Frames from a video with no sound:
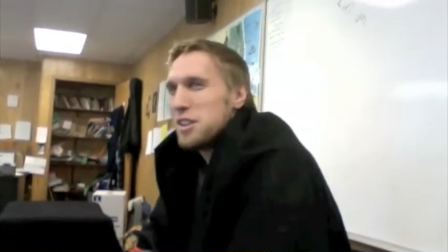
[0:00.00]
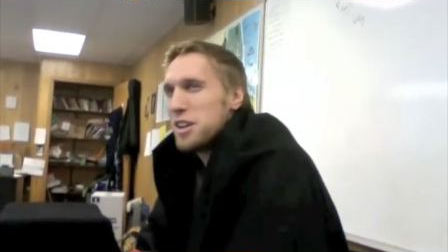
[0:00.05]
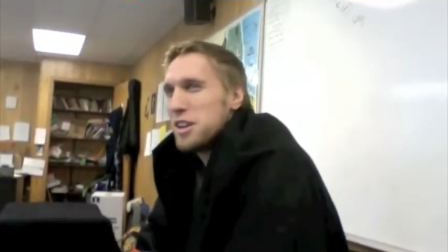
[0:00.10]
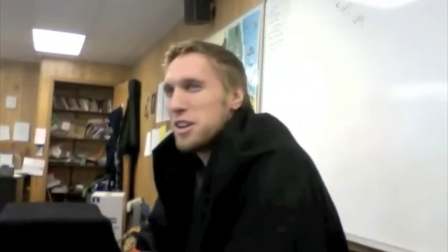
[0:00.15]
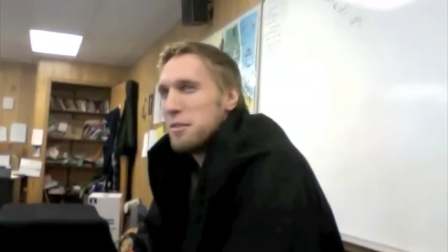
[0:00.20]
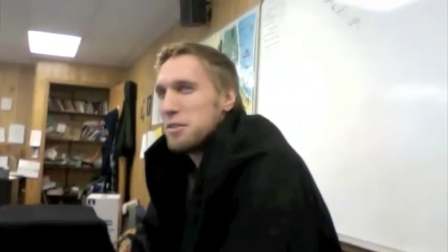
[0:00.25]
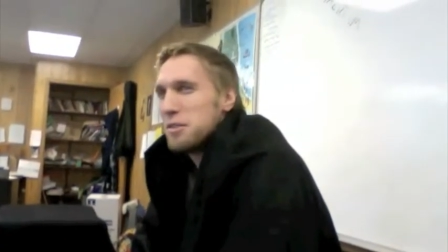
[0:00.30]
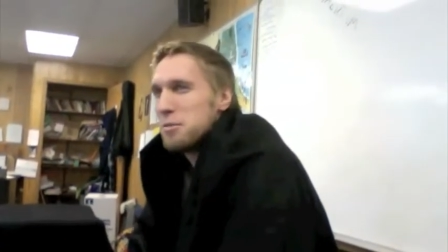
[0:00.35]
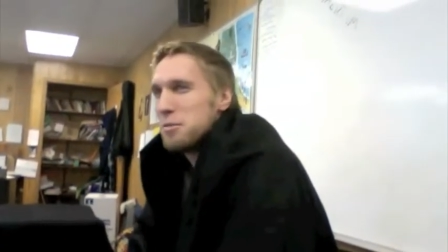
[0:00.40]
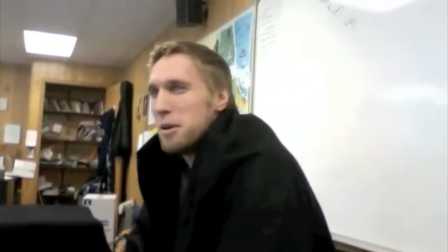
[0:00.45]
to
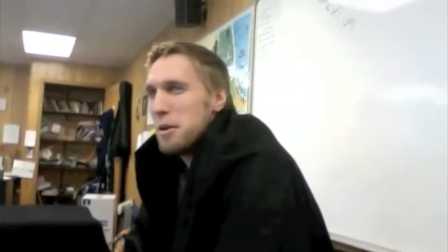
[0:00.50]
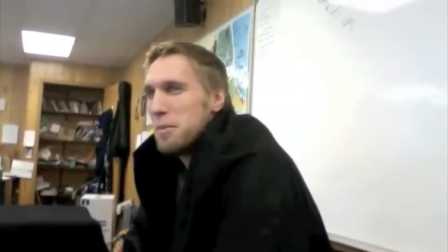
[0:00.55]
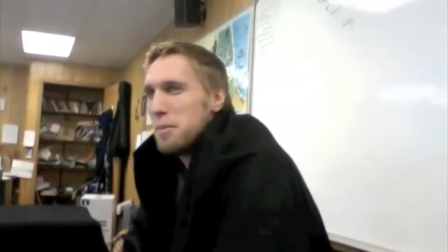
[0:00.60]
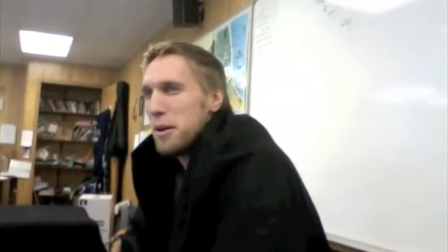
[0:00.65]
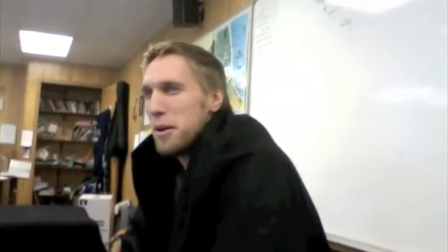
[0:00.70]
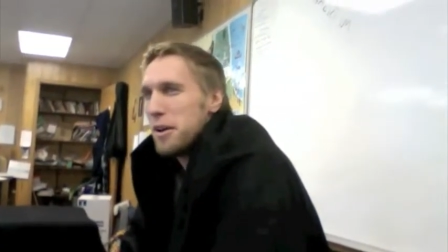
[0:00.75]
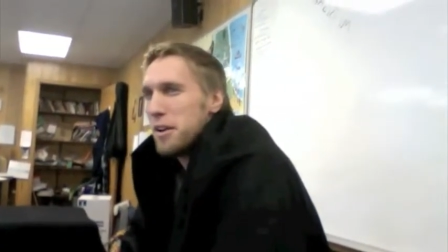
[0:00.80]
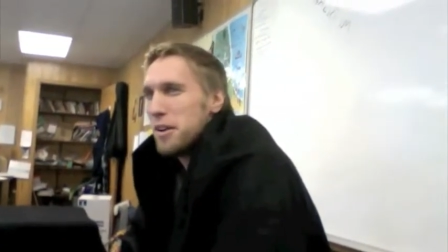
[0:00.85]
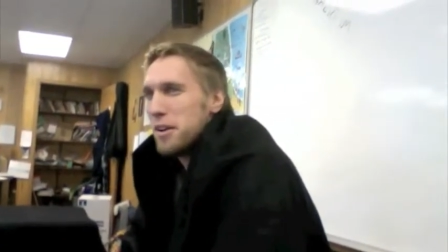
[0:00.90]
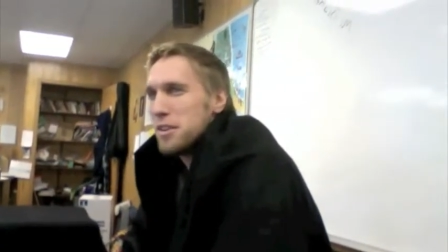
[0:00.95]
come to my
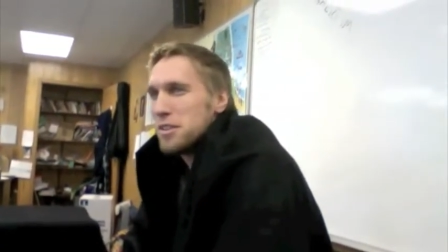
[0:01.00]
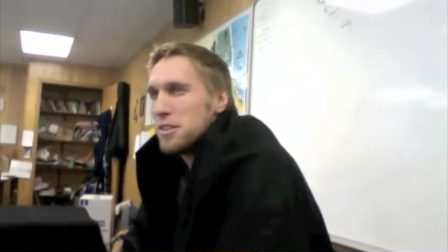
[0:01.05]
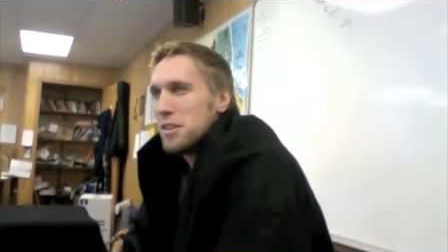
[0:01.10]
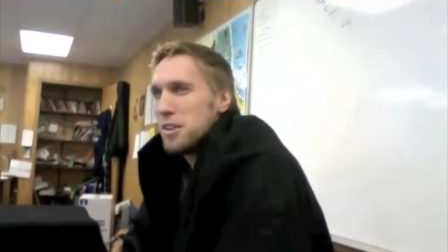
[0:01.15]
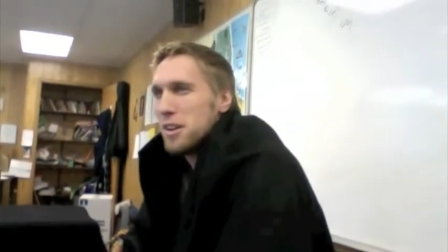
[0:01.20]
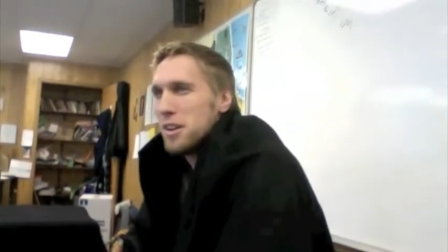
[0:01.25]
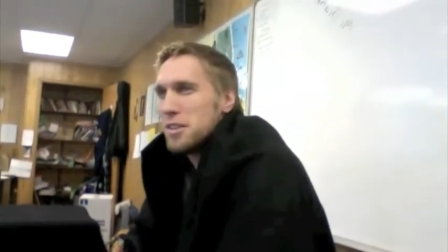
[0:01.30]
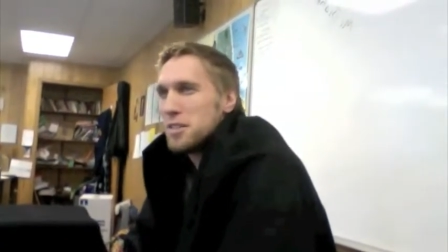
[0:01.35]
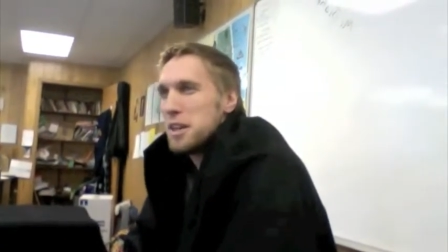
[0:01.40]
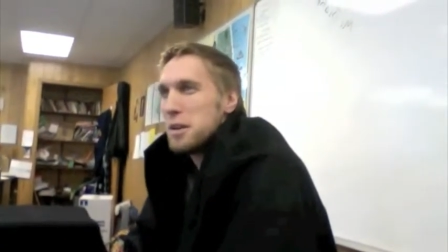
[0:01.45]
parish,
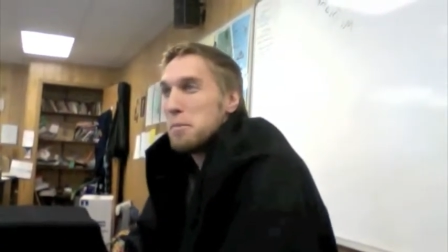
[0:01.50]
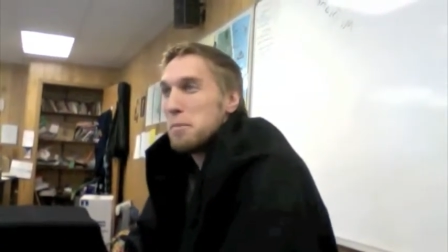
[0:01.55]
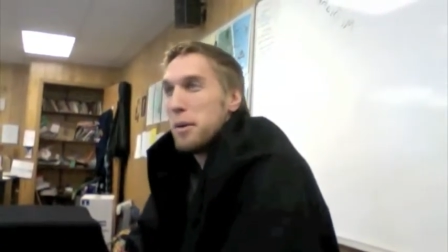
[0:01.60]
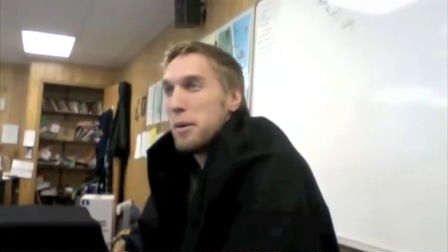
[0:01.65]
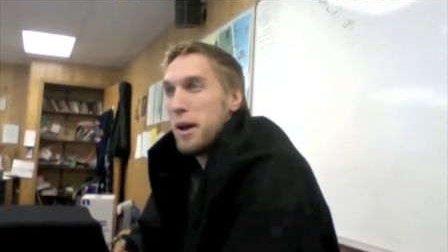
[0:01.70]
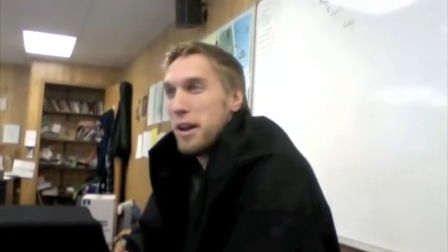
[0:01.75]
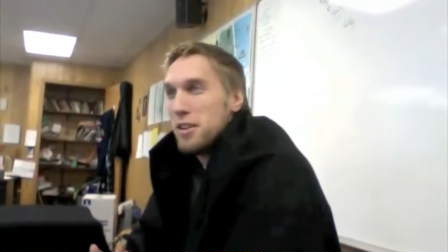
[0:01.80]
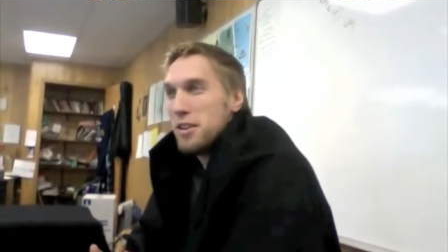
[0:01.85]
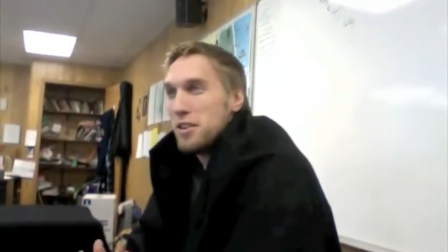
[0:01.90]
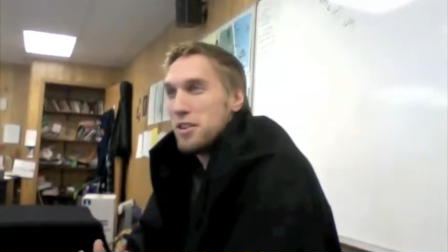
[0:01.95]
St.
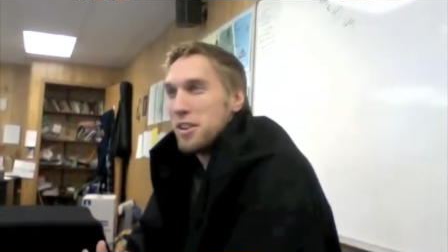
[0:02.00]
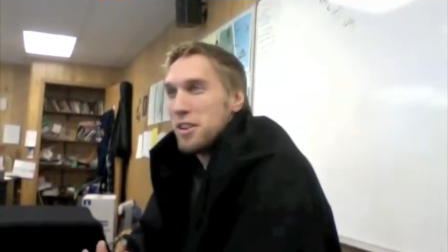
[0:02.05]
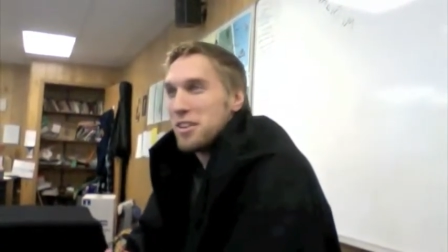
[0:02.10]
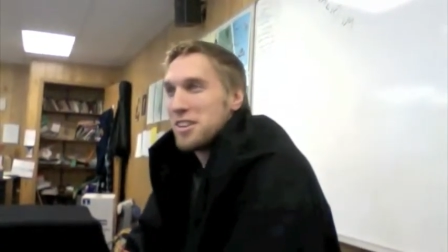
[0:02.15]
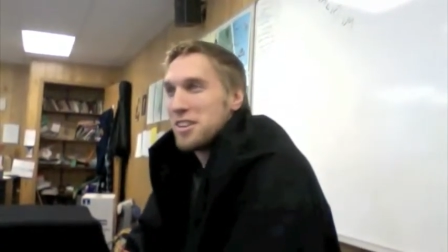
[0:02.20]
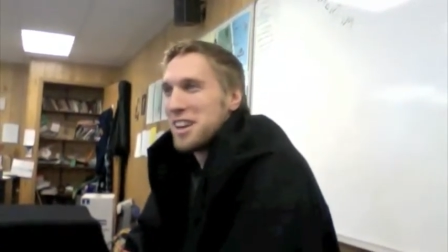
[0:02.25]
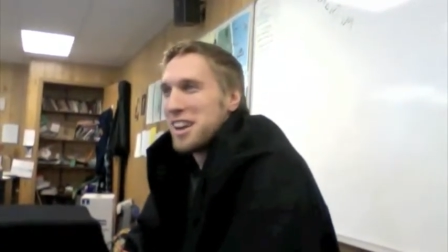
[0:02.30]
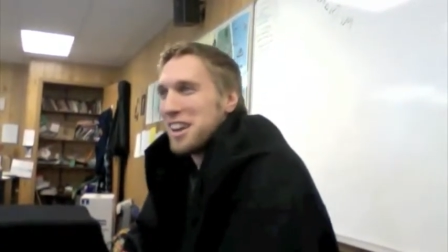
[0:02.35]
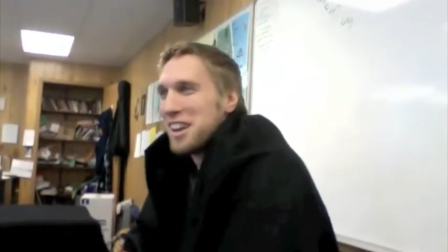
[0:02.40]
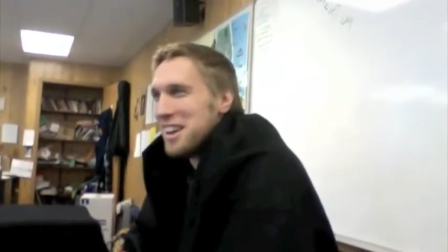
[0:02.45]

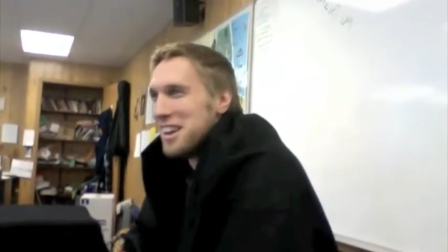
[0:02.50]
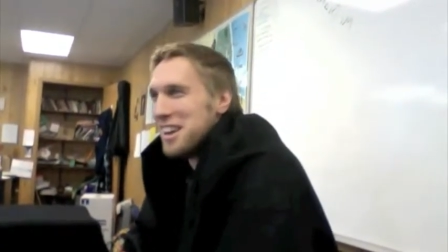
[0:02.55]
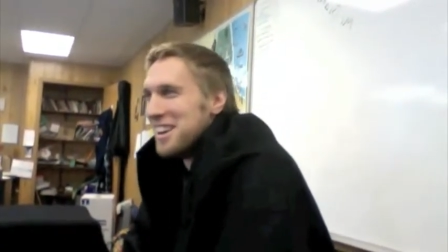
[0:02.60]
Patrick's.